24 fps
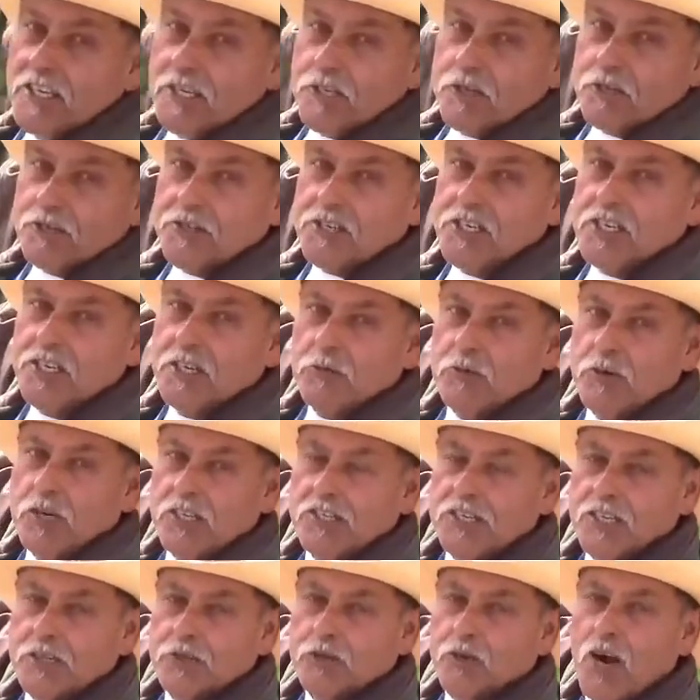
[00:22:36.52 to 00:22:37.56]
you see the
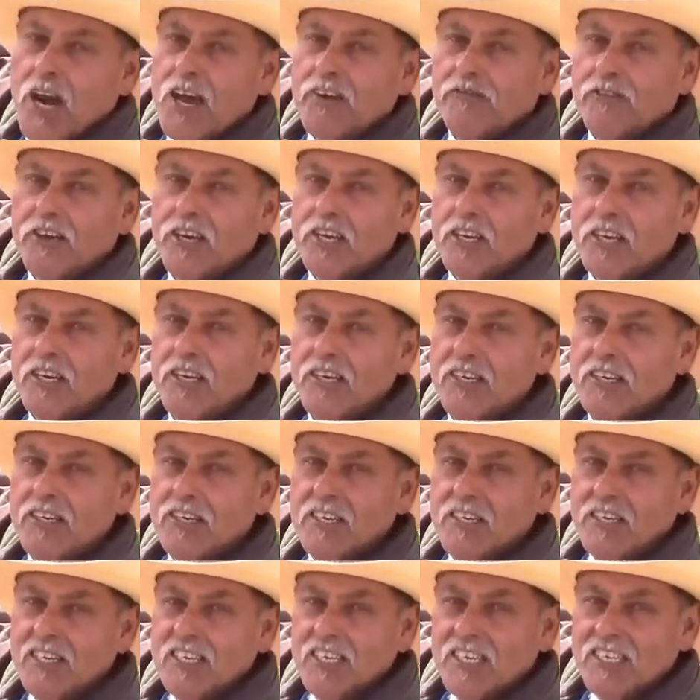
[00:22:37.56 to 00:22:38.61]
road, the traffic.
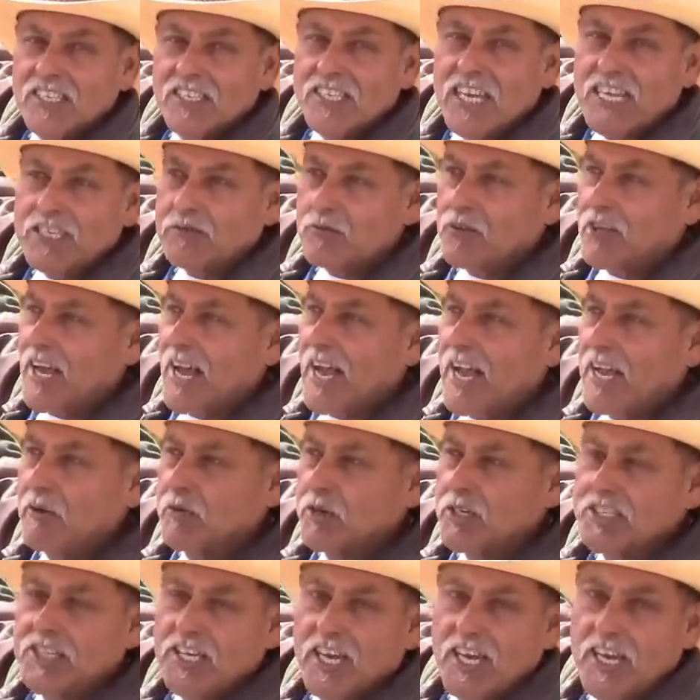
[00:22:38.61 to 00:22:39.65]
Yeah. That's where the
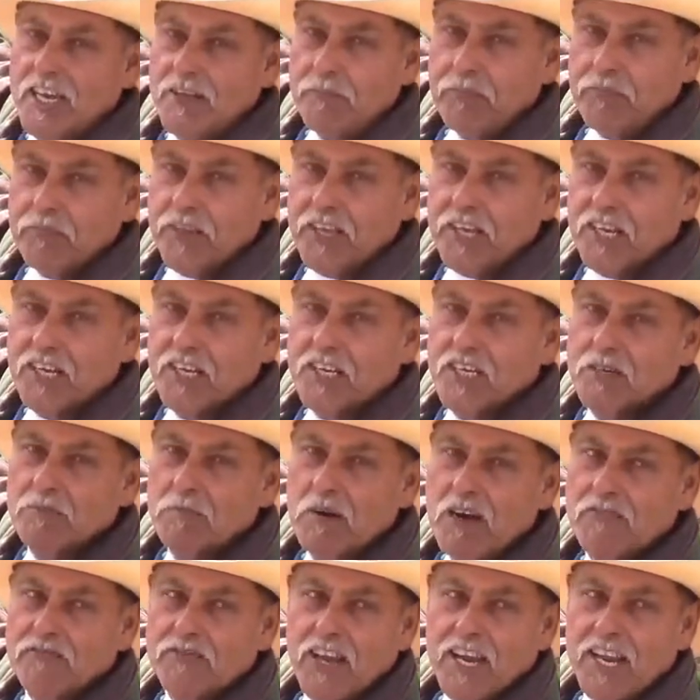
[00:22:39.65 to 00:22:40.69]
highway's at. They can come
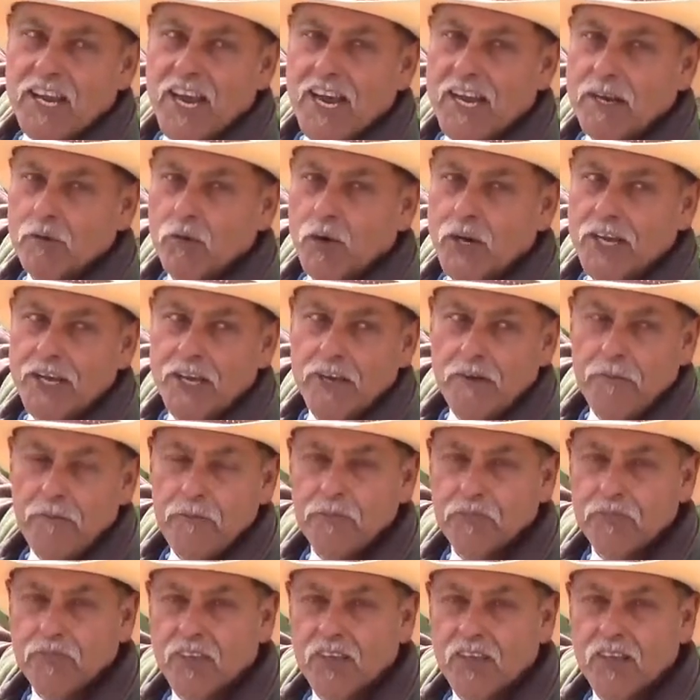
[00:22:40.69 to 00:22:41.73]
off that highway,
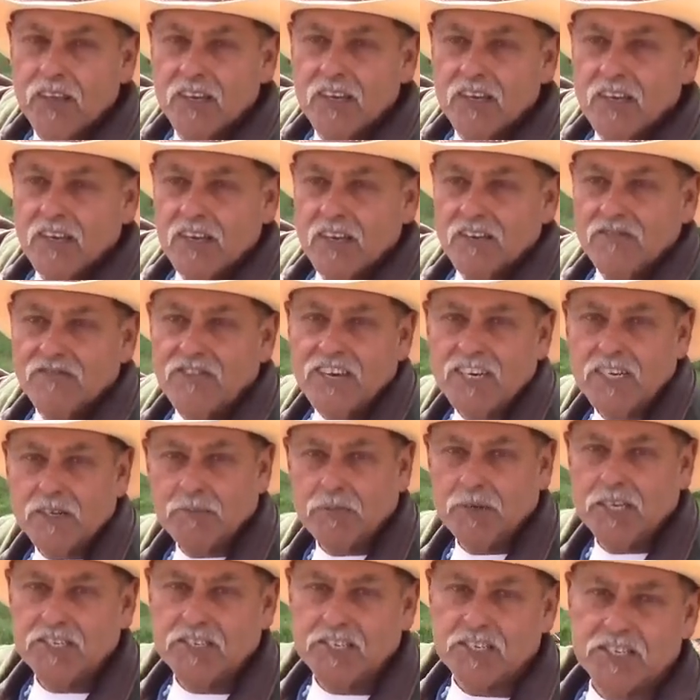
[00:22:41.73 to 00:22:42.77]
find a
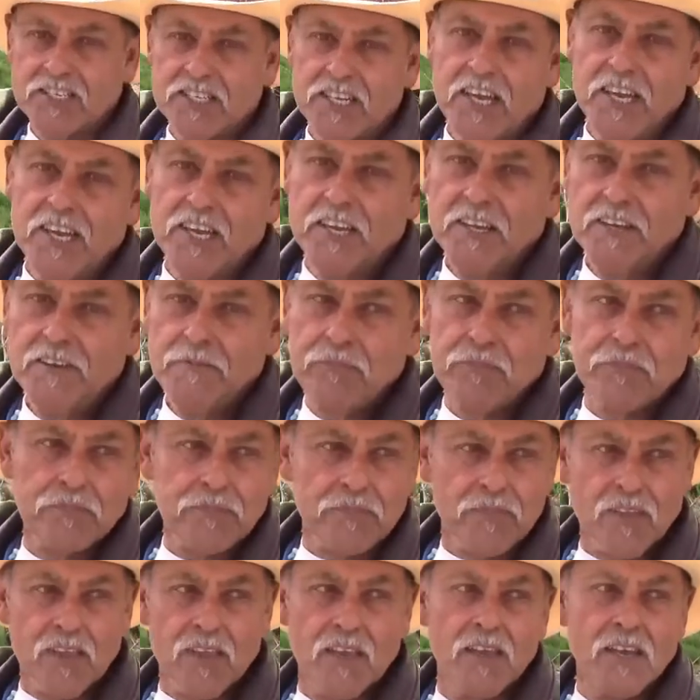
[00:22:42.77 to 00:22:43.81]
place to stay,
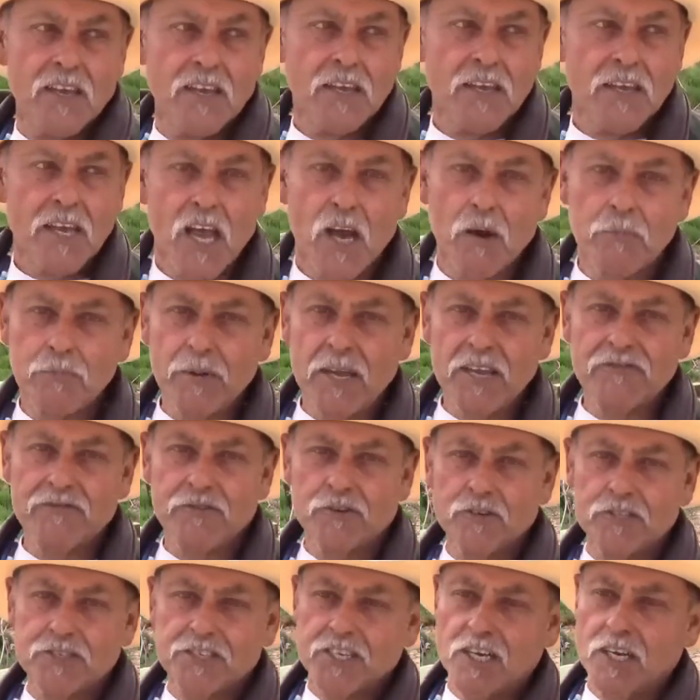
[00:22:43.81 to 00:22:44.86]
help pay
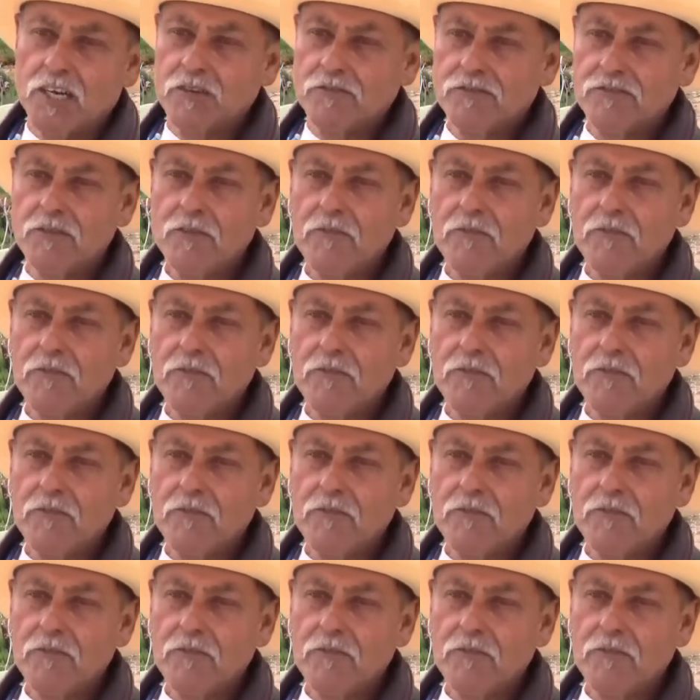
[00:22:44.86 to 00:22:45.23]
for itself,